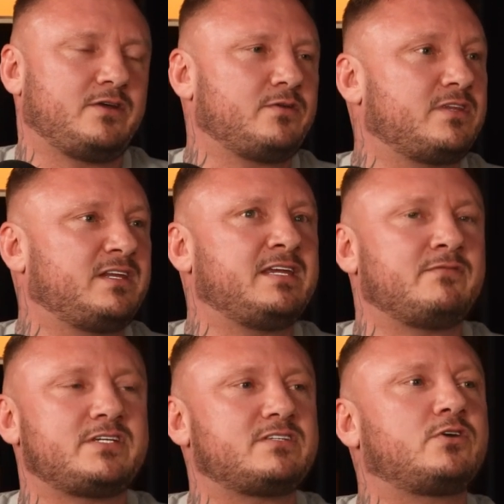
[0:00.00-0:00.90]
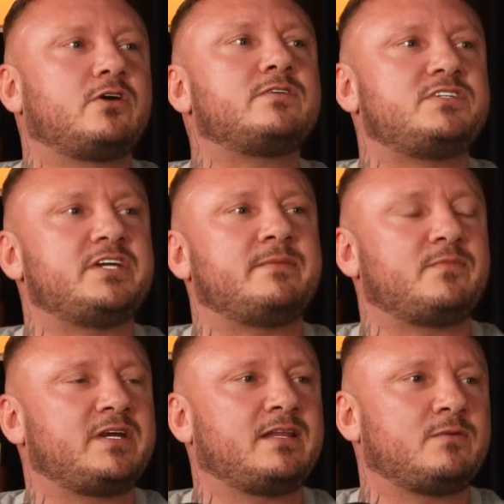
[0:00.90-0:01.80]
the nearest good gym
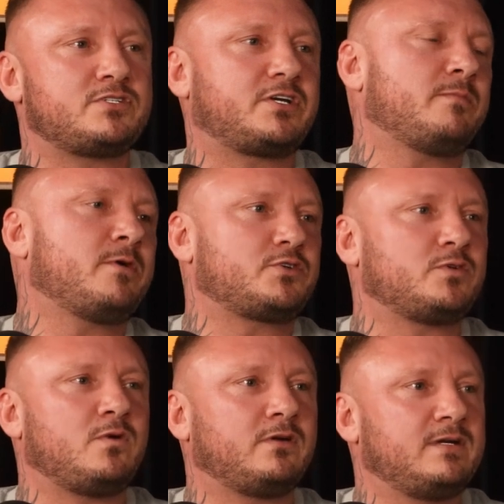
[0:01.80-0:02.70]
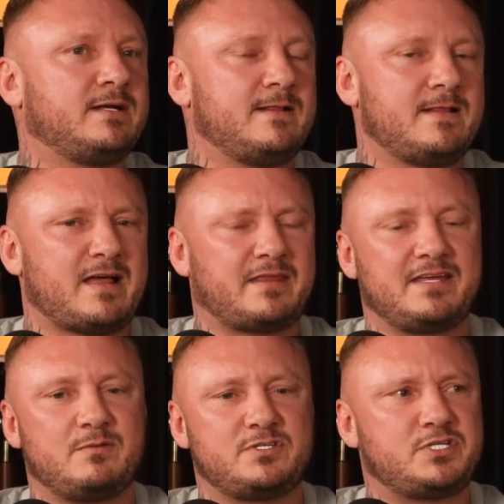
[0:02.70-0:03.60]
really was a commercial one. I think
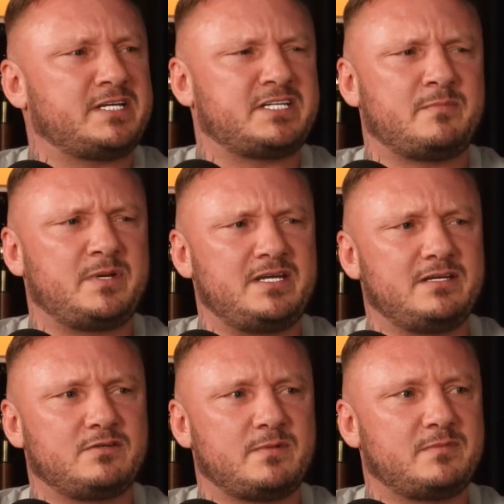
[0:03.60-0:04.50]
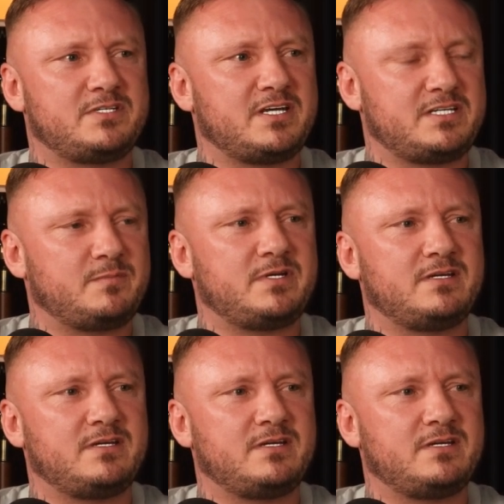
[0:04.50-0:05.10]
it was JJB. Do you remember JJB?